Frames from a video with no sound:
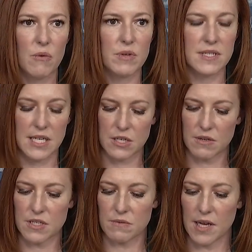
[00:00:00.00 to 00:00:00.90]
with
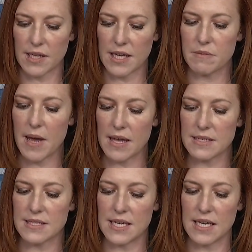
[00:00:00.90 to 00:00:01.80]
senior Israeli and
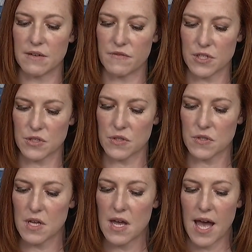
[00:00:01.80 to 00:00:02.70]
Palestinian officials,